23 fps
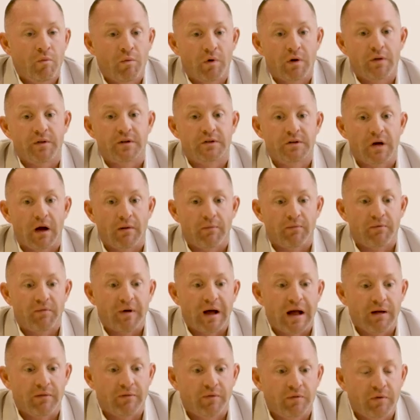We're in the top
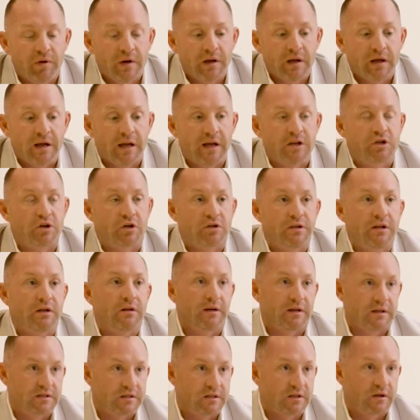five HRT
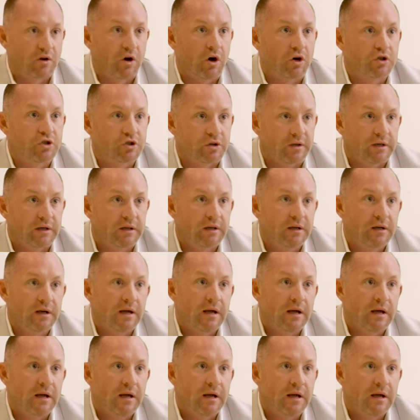clinics in the country,